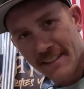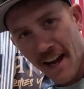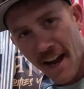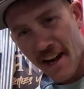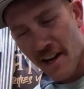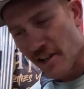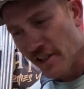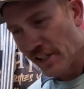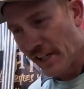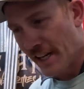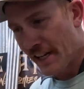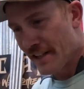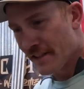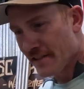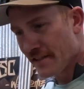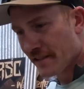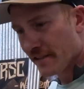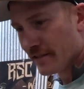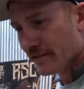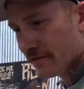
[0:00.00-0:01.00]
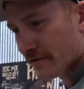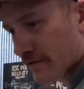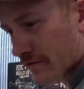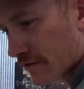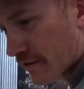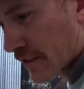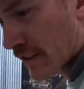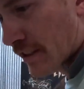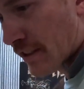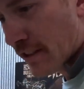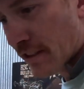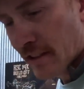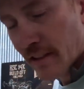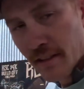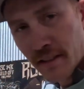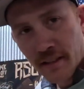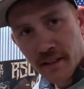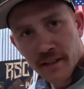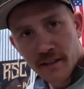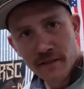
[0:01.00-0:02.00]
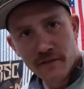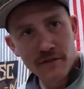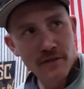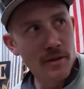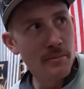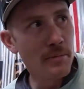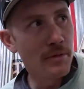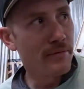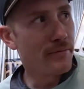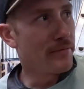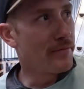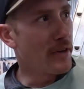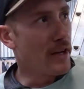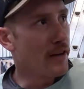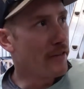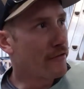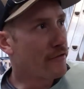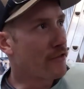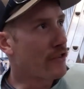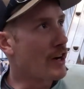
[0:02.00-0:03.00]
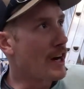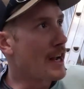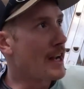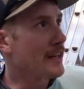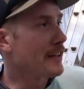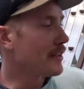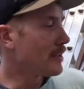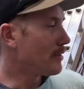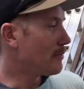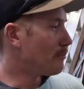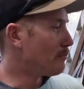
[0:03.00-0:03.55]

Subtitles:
tire chains from a friend,